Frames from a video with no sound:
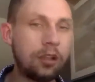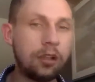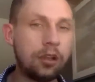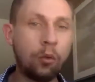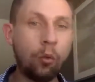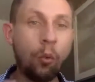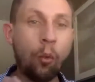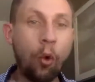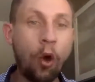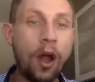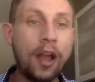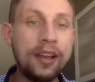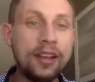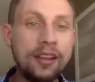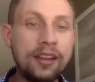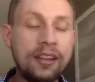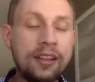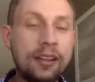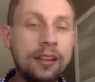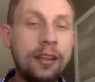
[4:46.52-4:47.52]
What
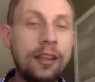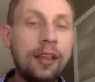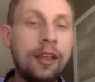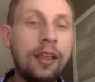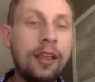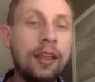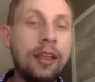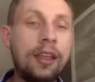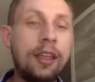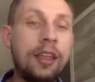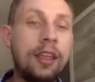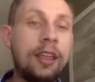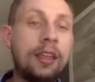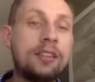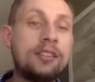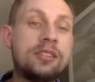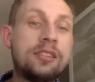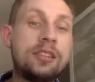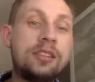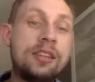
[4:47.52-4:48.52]

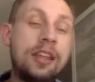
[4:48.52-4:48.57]
is the